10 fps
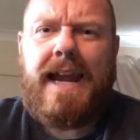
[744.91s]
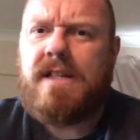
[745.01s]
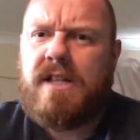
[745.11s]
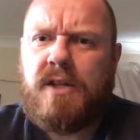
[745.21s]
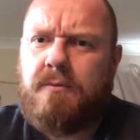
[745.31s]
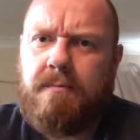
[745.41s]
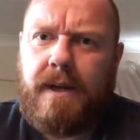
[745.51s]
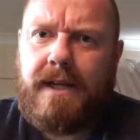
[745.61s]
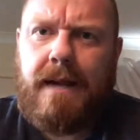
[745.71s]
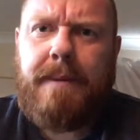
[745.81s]
get in touch with
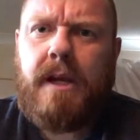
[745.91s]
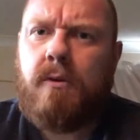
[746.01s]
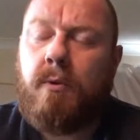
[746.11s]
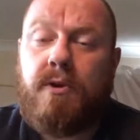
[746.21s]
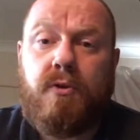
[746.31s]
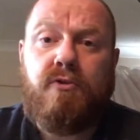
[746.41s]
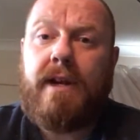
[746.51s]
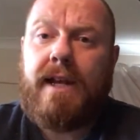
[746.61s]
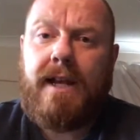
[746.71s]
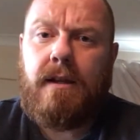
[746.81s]
me. Let me know what you're
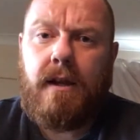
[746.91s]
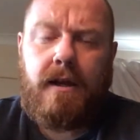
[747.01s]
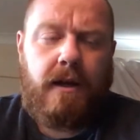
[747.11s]
drinking.